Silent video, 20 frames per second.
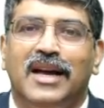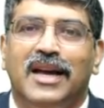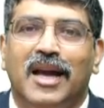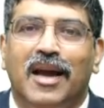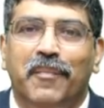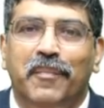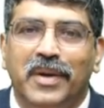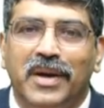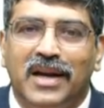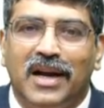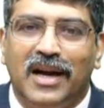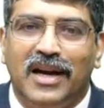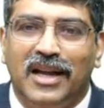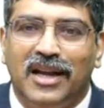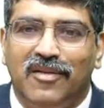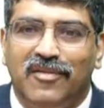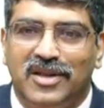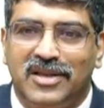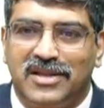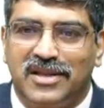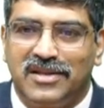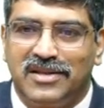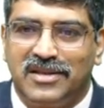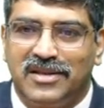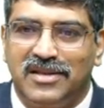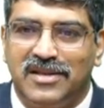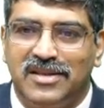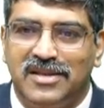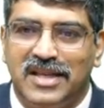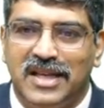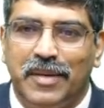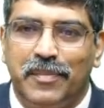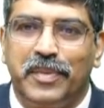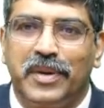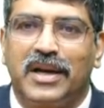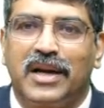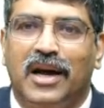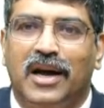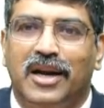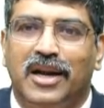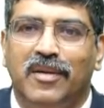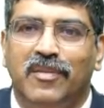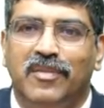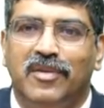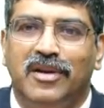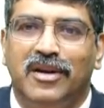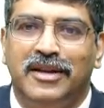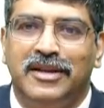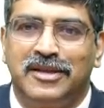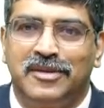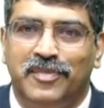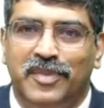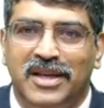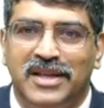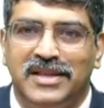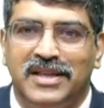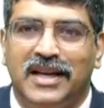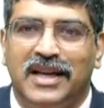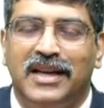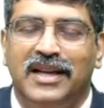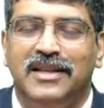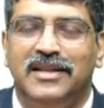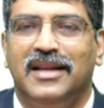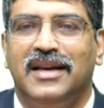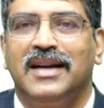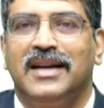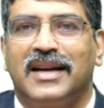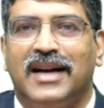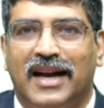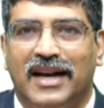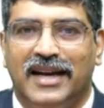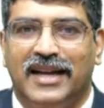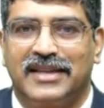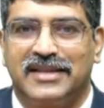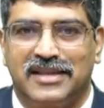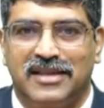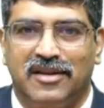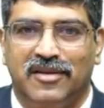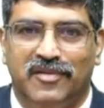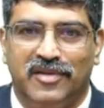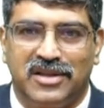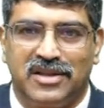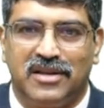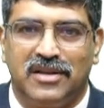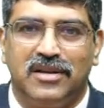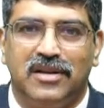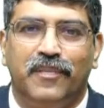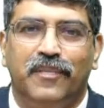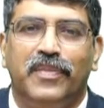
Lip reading: Epicardial vessels, this is the epicardium, is basically the conduction vessel,